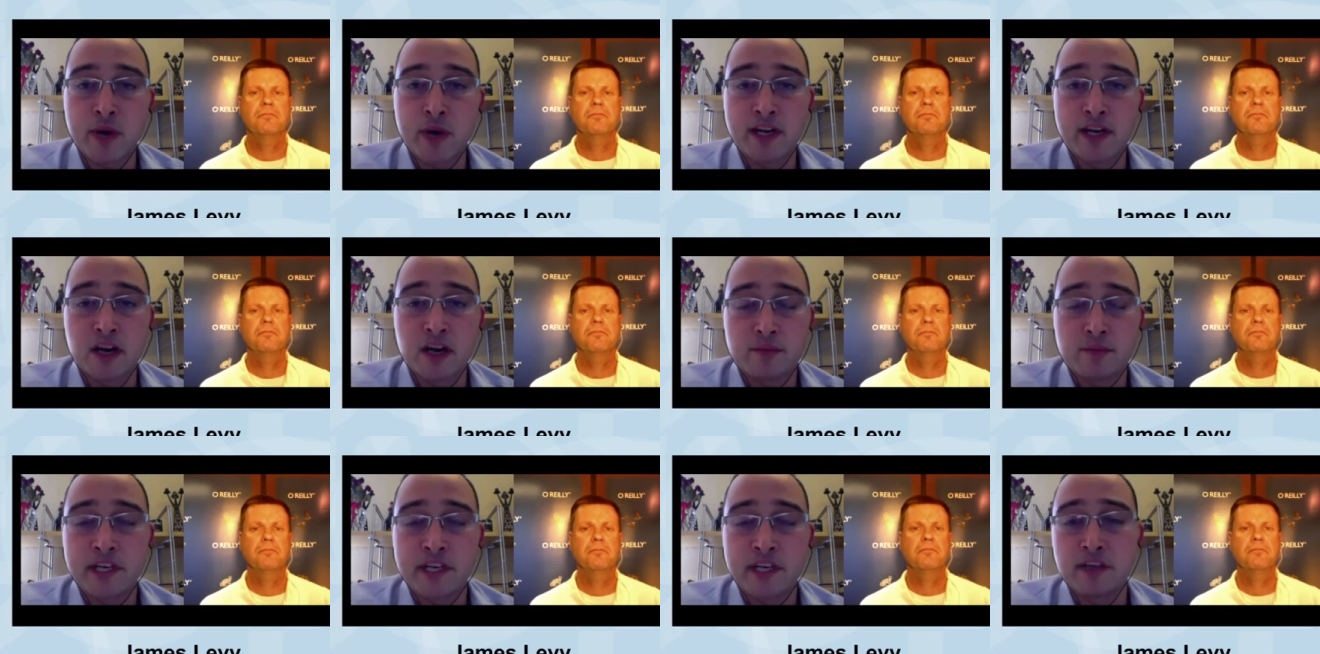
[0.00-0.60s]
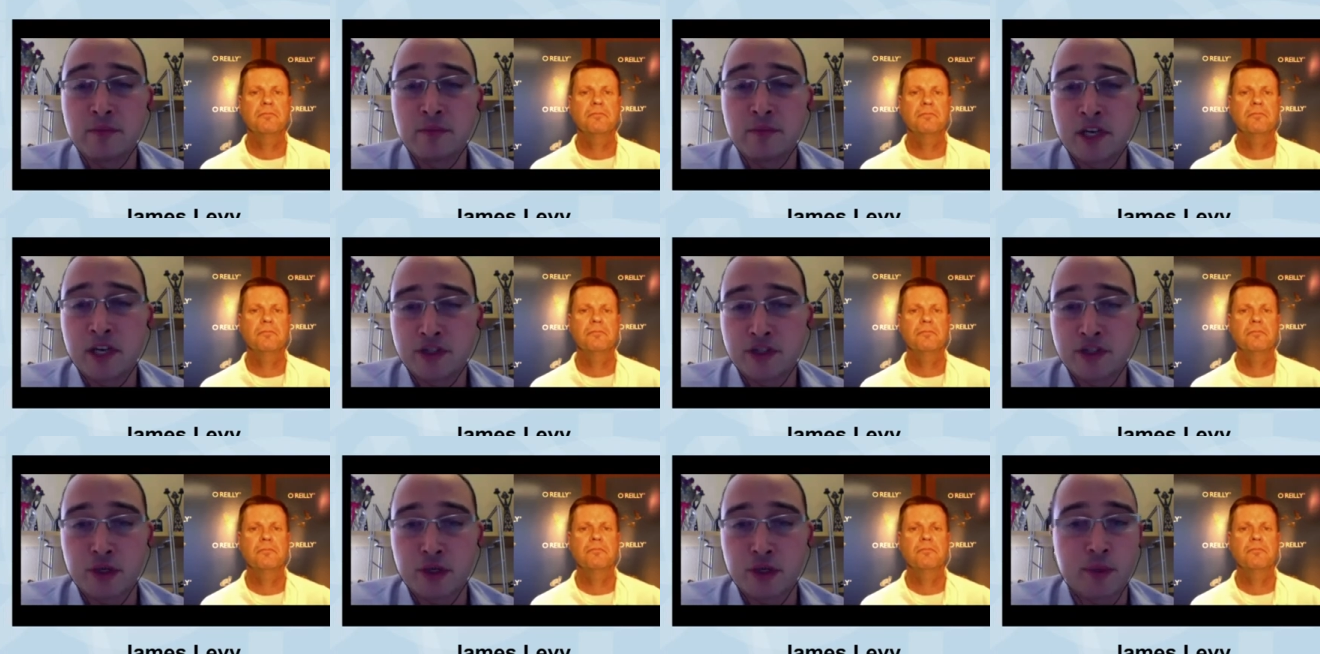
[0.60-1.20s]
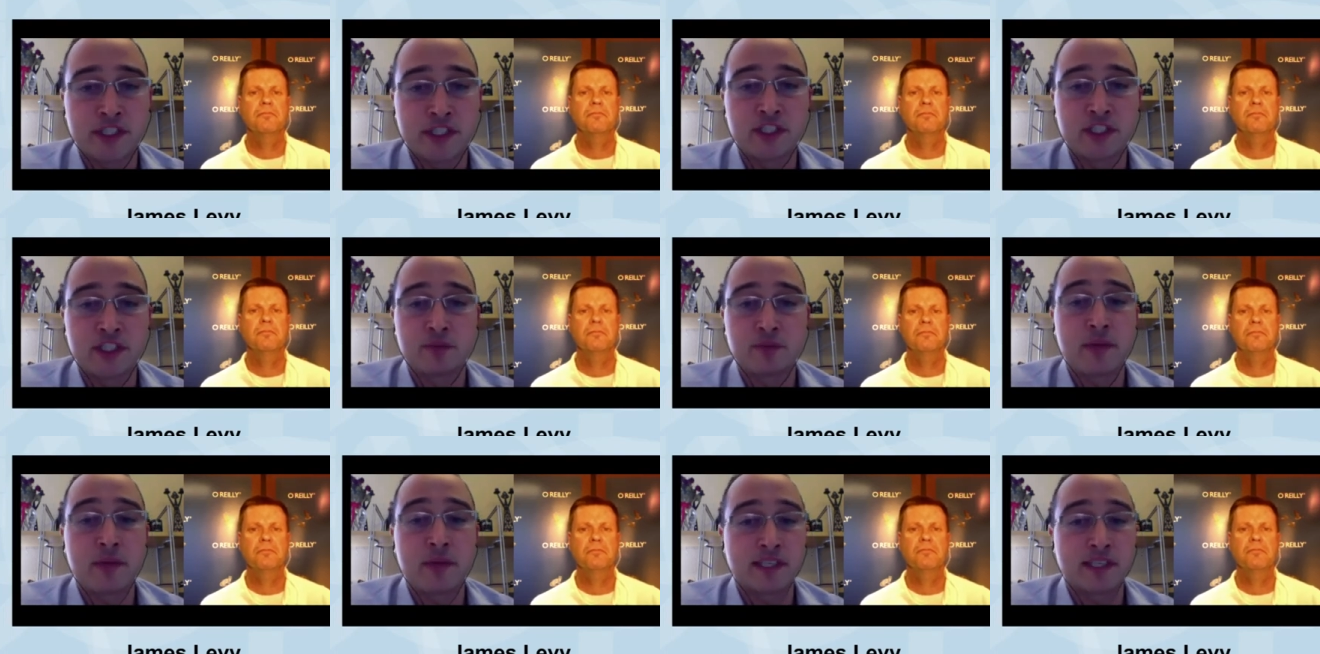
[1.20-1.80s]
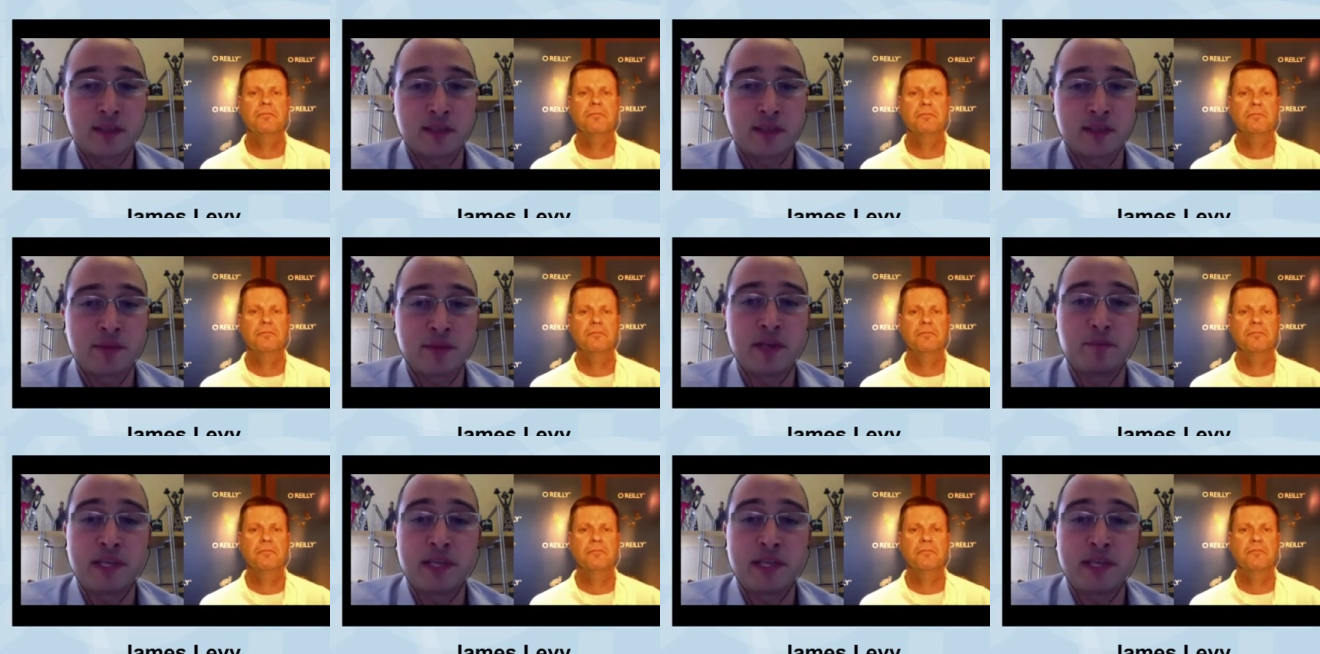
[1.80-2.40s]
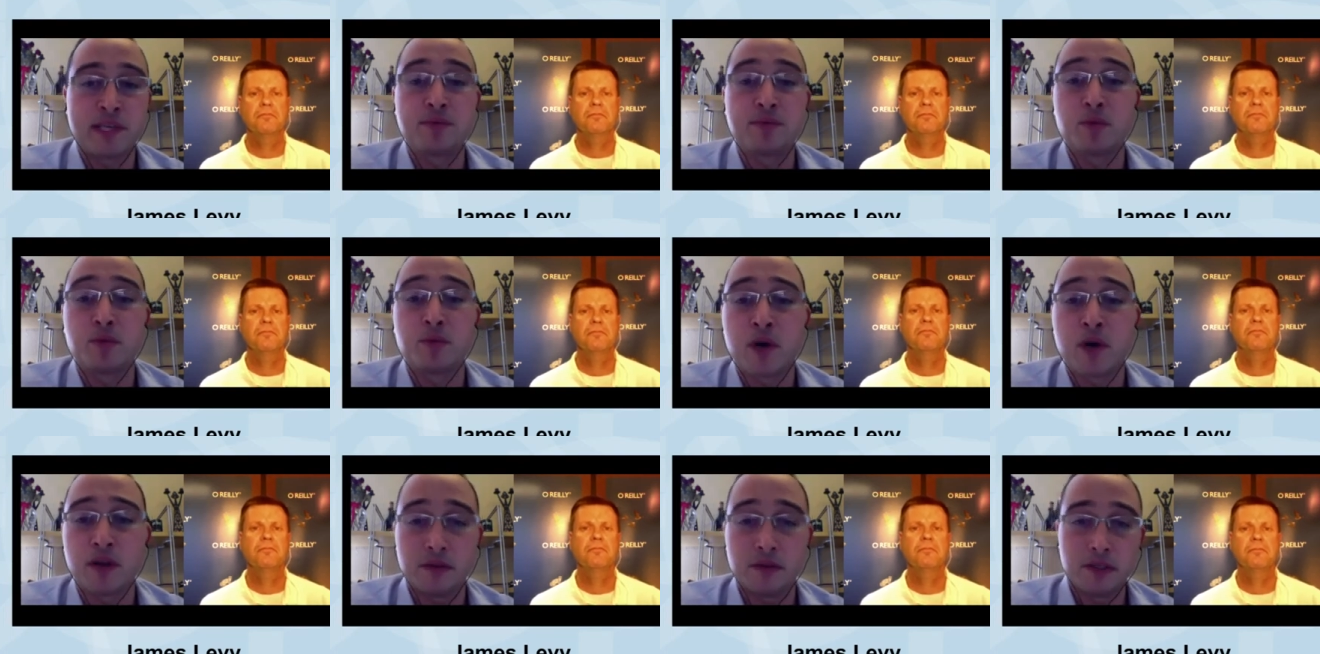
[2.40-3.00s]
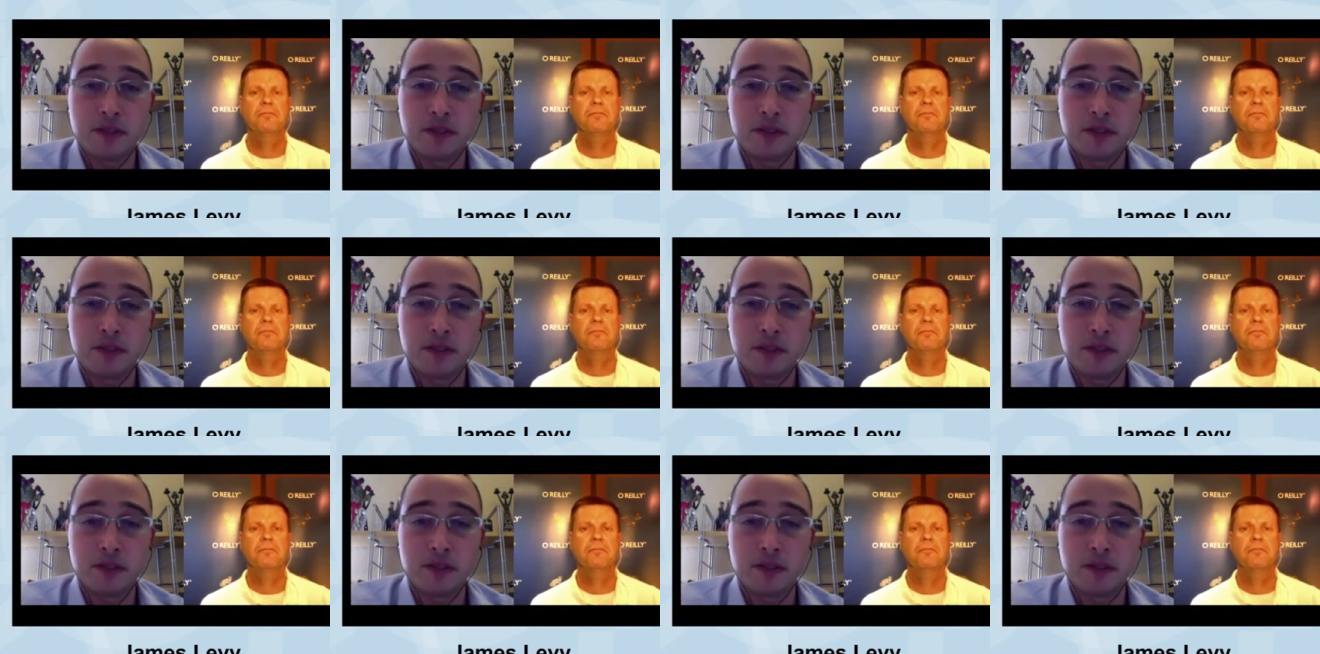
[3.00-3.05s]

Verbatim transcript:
Speaker 1: Combinator mantra, which is make something people want.